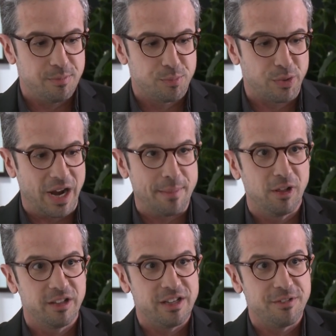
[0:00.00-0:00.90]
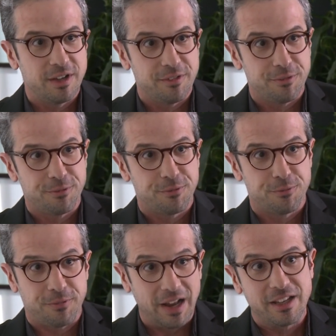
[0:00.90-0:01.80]
primary
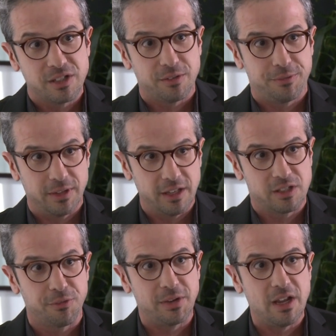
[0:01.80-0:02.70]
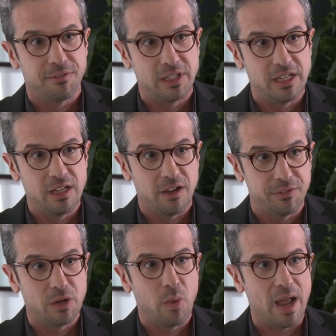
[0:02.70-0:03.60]
philosophy of
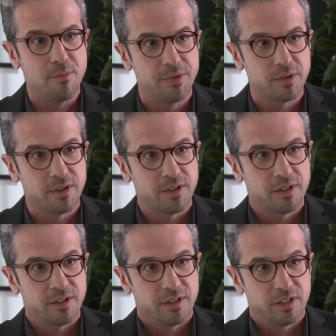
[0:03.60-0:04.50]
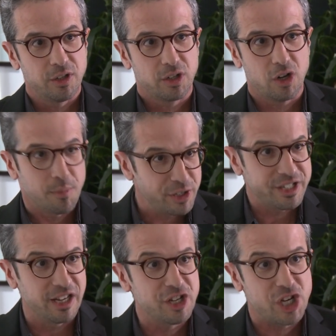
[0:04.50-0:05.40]
the web, the
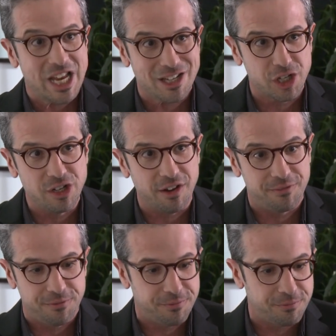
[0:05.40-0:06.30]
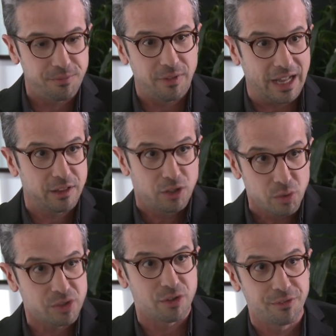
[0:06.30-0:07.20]
commercialization of like
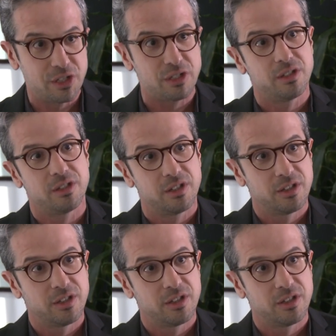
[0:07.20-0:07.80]
those services?